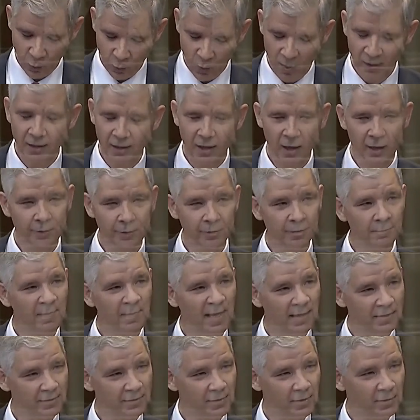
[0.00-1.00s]
What other
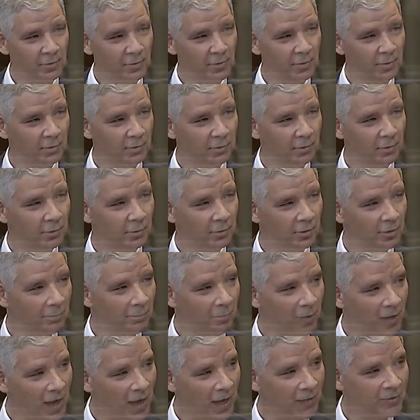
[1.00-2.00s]
message could
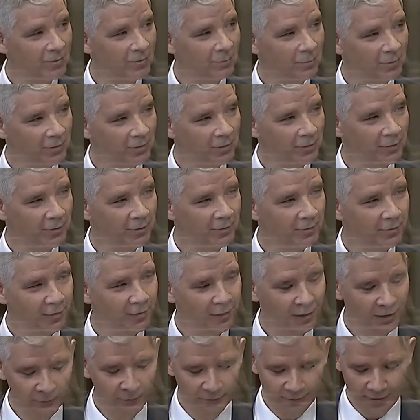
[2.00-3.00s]
it possibly
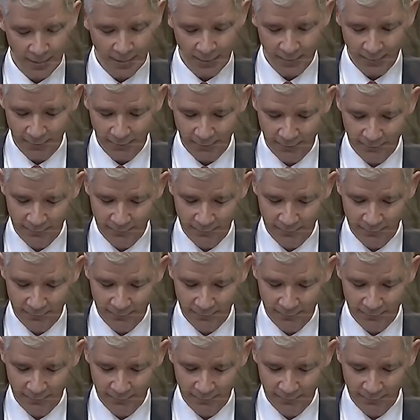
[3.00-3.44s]
convey?